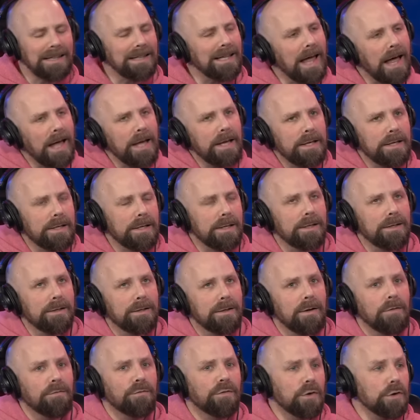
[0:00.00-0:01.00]
like,
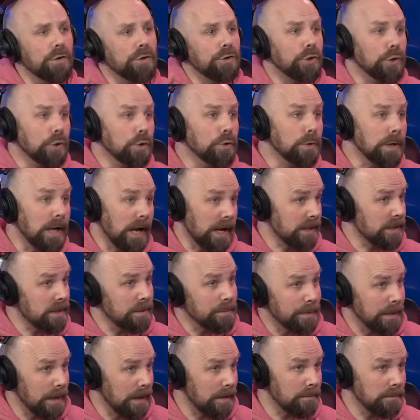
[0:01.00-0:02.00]
for you not to
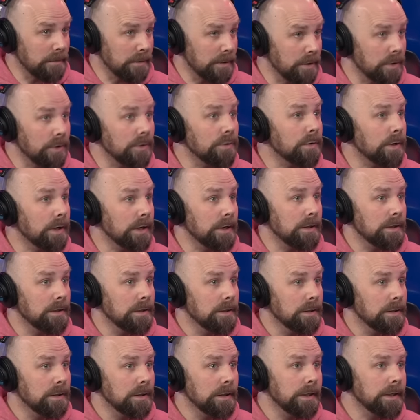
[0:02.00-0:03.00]
be able to do it,
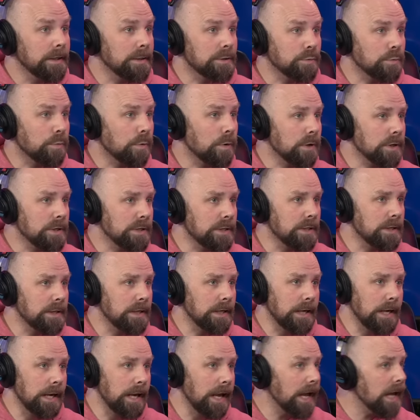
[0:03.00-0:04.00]
it's worse than
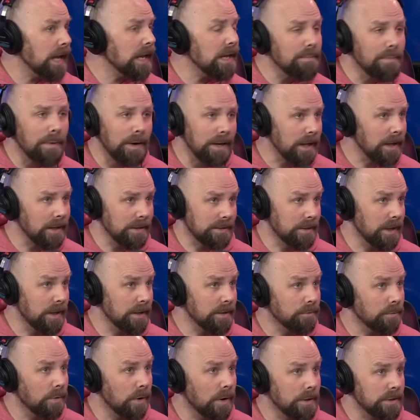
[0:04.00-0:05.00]
anybody else on
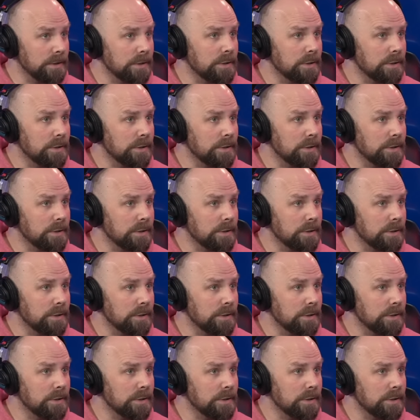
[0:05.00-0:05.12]
the roster.